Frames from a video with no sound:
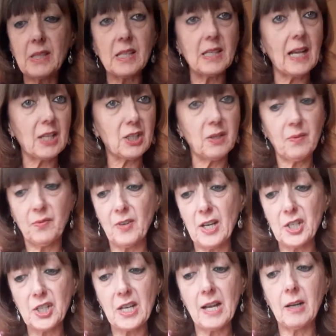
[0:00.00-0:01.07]
it's actually
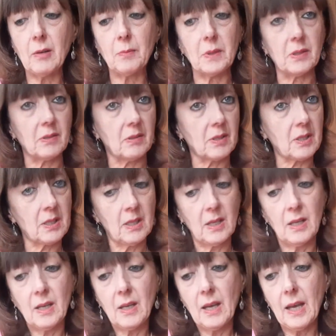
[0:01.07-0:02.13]
fresh almond
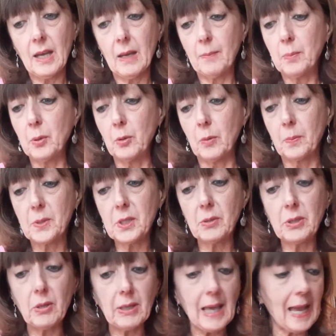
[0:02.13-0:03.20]
pulp. So
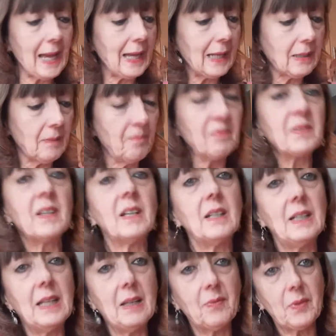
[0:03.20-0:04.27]
you can
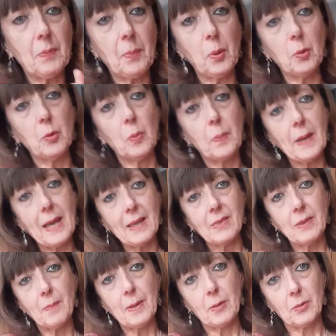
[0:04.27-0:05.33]
leave the pulp
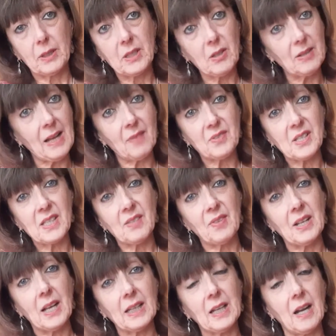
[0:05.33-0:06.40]
in the milk. You don't have to sieve
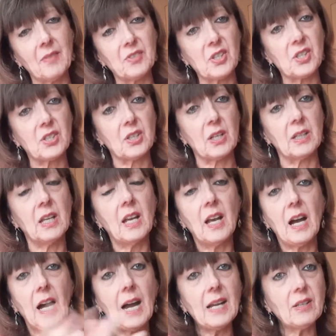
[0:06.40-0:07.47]
it like I've just done.
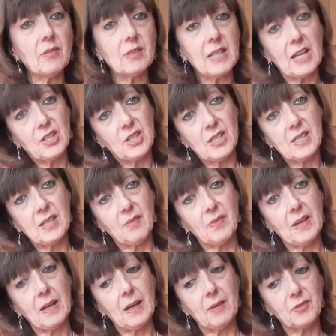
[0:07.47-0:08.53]
I don't actually sieve
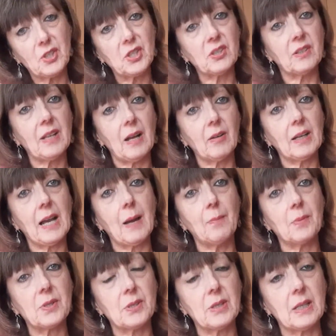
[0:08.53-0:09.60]
it. I've just done that on
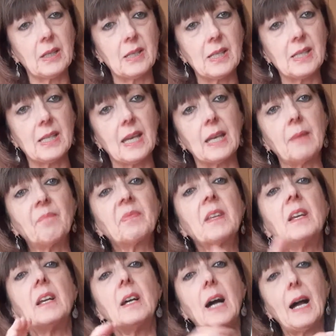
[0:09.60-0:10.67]
camera so you can see.
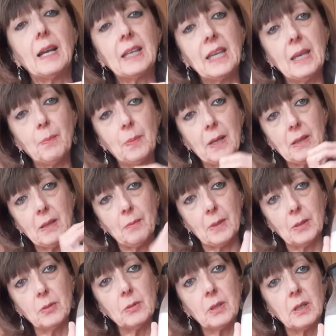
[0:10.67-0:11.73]
I keep it in the
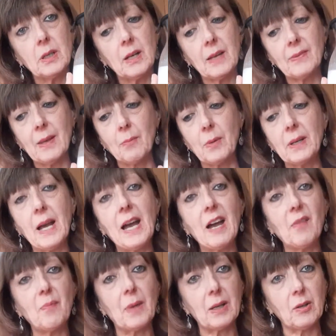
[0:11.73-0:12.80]
milk, and then when I
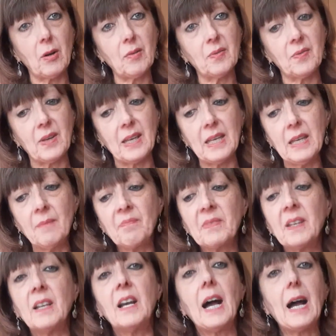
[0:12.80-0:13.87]
have my coffee,
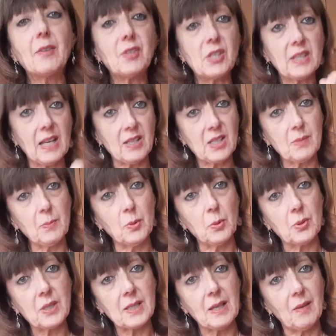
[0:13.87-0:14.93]
I'll just get a small
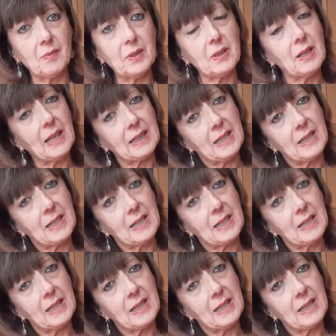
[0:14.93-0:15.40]
sieve, you know, like